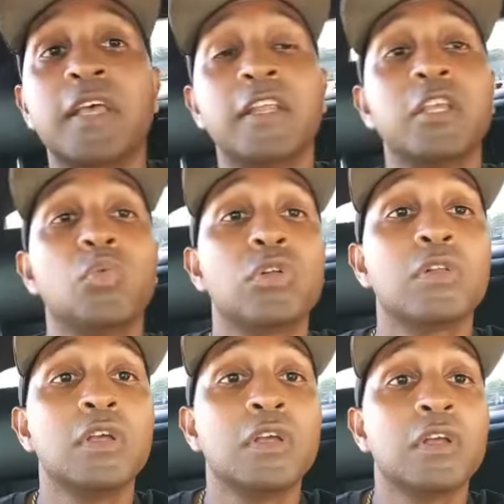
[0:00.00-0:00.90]
and it
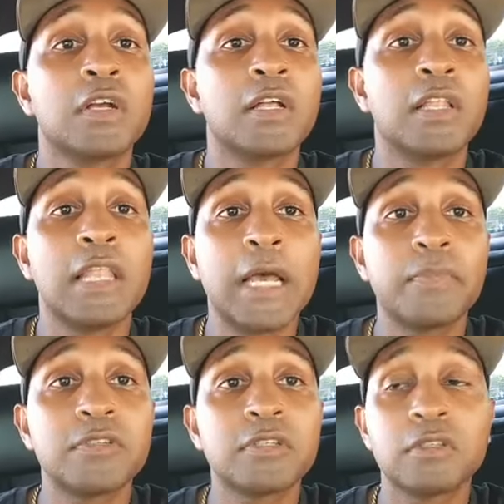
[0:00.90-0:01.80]
will
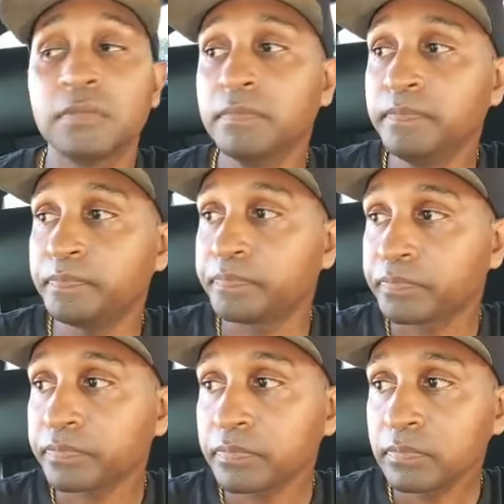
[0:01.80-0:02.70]
collapse
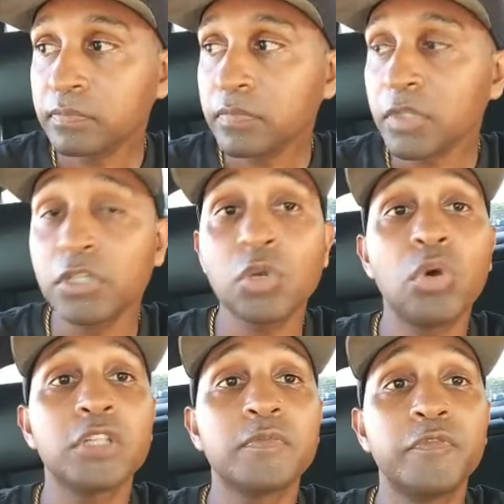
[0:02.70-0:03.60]
the
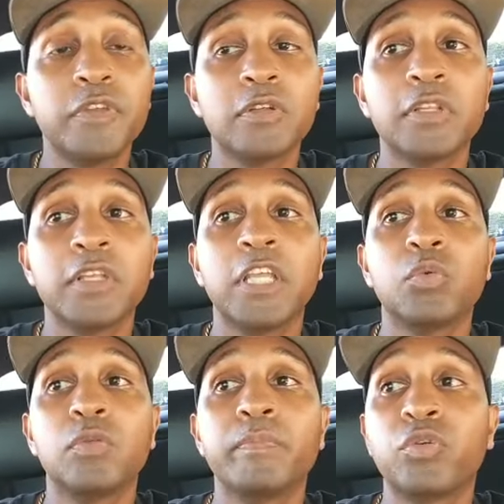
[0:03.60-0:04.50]
quantum field, and
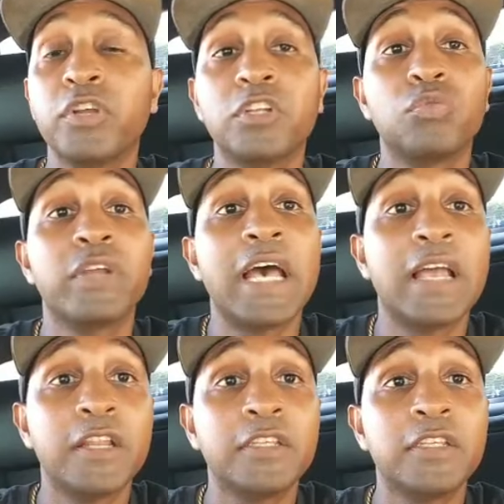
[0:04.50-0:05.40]
it will create the
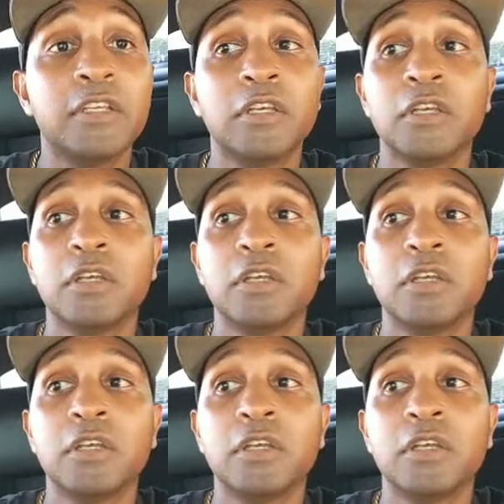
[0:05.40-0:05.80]
reality